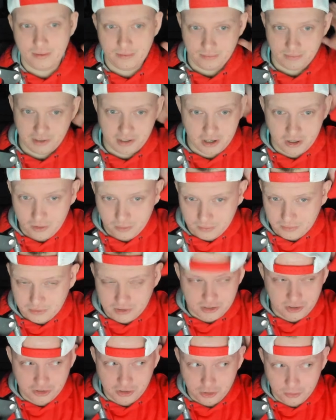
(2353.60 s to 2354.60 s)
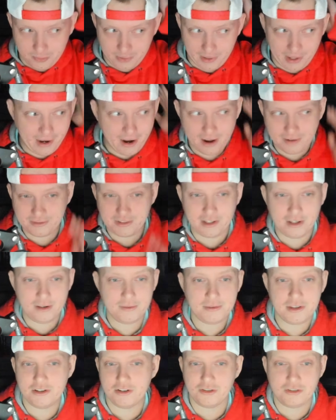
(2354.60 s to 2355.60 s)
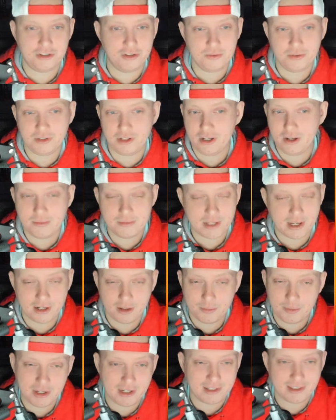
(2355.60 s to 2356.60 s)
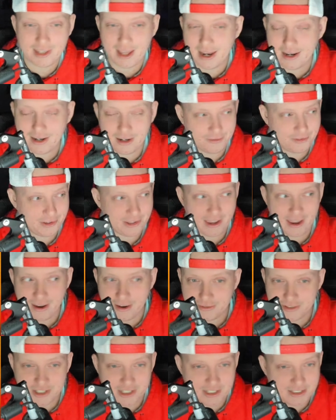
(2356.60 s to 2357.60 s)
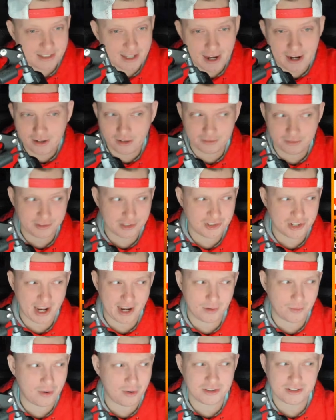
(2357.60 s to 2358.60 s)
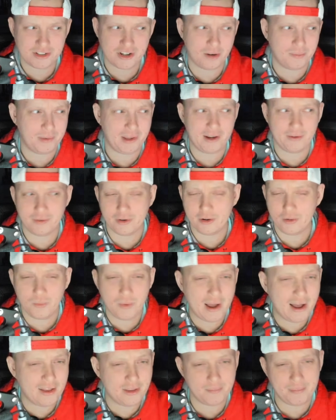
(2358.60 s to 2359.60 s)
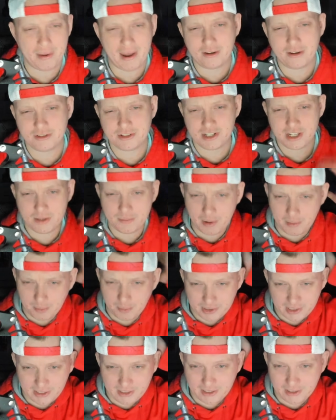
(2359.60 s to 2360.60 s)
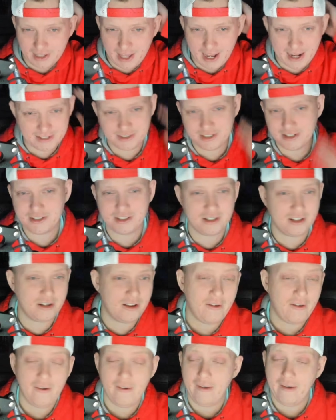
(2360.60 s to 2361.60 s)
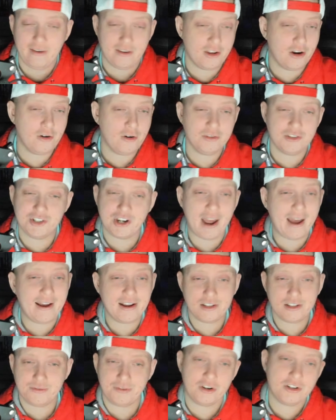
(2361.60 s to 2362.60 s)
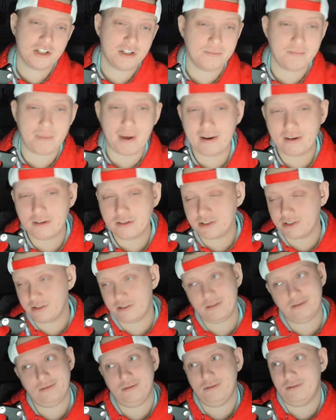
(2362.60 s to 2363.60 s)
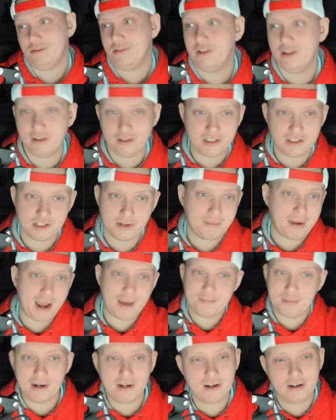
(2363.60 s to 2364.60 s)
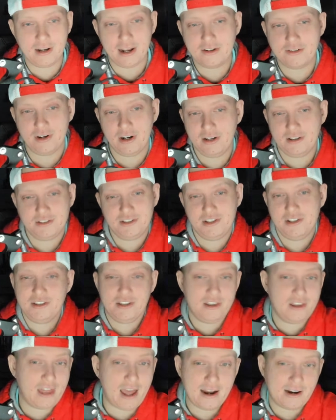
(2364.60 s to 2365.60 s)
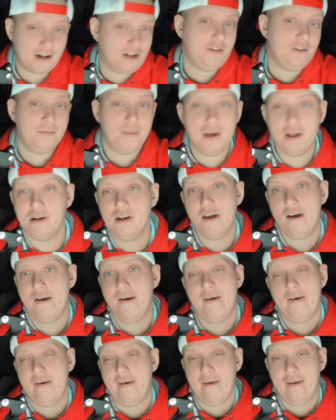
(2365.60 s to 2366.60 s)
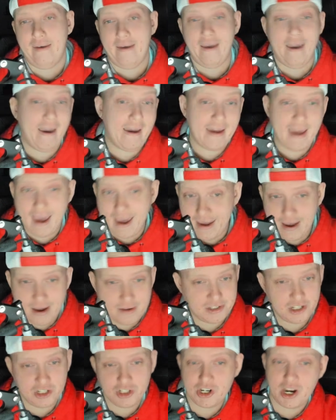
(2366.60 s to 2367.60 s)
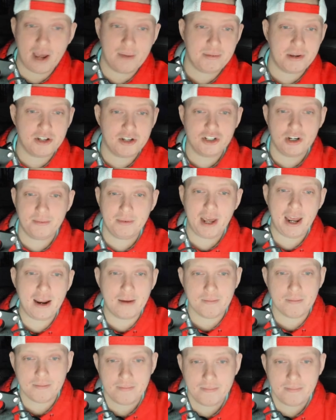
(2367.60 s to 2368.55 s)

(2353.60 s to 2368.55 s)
You know, these are two playoff teams. These are two teams that could be contending for the AFC title if the Jaguars start playing real well. The Bengals keep up what they did last season. You know, Jags versus Bengals, at least in my opinion, entering into the season, that could have been a AFC championship game.